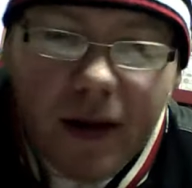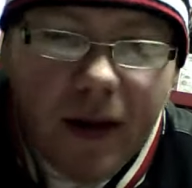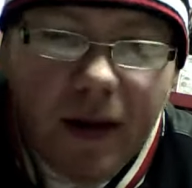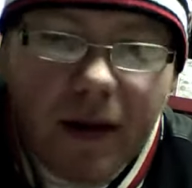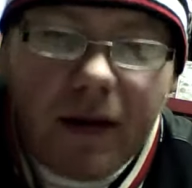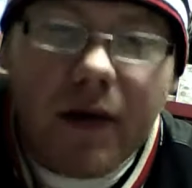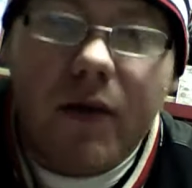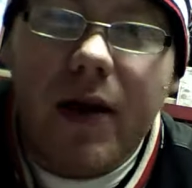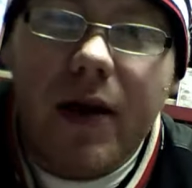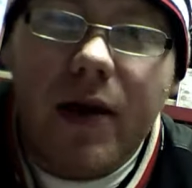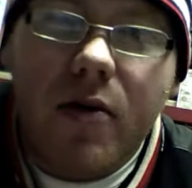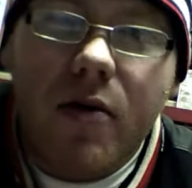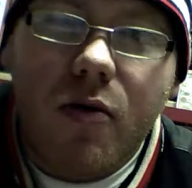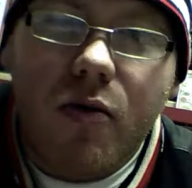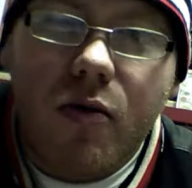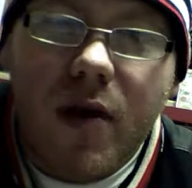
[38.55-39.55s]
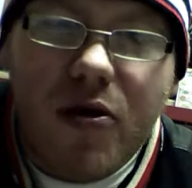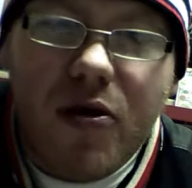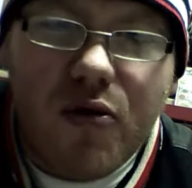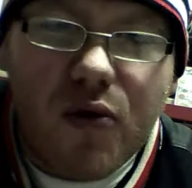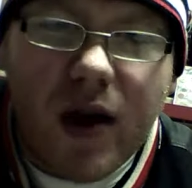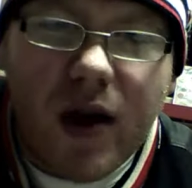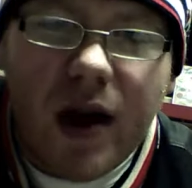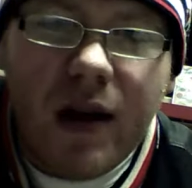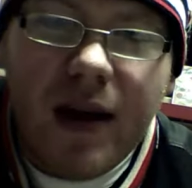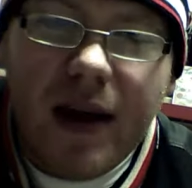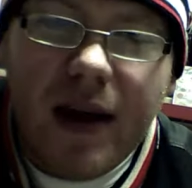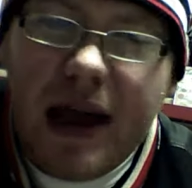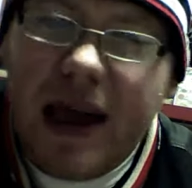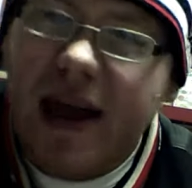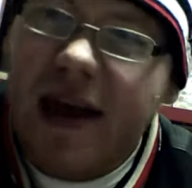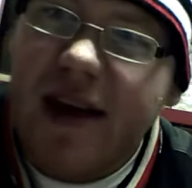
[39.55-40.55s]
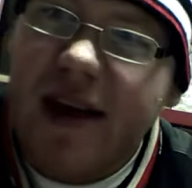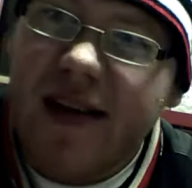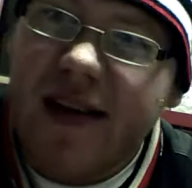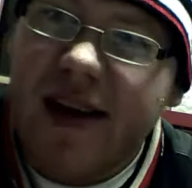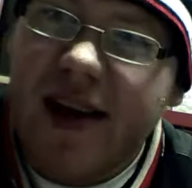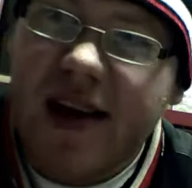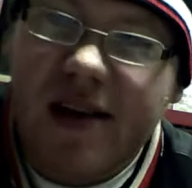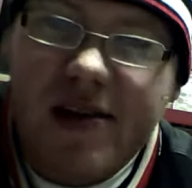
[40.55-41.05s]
You're wondering, which one? Easy.